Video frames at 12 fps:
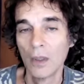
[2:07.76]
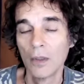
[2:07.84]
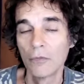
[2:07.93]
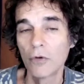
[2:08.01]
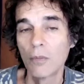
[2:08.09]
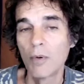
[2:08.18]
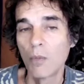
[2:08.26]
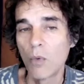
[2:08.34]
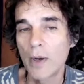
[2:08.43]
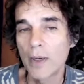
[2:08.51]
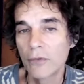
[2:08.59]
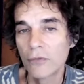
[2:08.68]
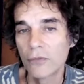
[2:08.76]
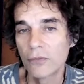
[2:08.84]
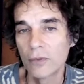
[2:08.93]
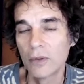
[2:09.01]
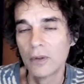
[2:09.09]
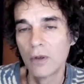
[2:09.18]
So, but what is
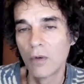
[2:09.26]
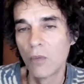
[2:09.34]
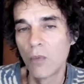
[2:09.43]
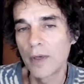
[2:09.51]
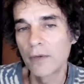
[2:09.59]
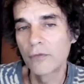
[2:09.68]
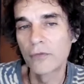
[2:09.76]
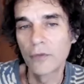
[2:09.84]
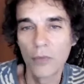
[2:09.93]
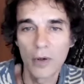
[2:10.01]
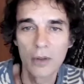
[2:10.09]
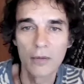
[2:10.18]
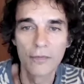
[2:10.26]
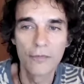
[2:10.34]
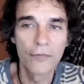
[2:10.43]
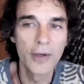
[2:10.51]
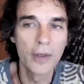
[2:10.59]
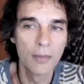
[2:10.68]
the work of
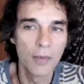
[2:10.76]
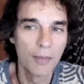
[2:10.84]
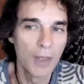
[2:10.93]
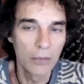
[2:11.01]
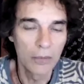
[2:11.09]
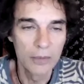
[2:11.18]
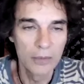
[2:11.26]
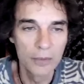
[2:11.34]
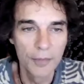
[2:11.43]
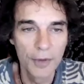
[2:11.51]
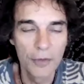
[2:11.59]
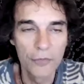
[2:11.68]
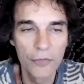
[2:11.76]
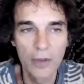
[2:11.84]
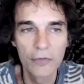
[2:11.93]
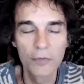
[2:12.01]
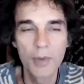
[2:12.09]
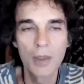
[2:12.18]
freedom about? Because I
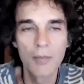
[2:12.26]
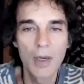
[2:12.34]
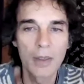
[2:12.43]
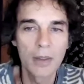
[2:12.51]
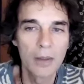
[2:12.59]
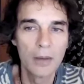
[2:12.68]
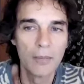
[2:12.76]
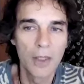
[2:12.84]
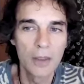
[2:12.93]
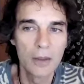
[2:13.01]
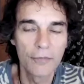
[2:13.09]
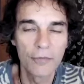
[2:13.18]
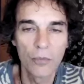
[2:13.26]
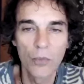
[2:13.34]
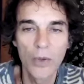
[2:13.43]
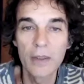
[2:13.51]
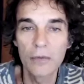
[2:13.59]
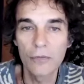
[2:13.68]
speak about it in many different
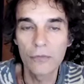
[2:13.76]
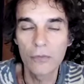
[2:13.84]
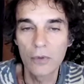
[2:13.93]
ways,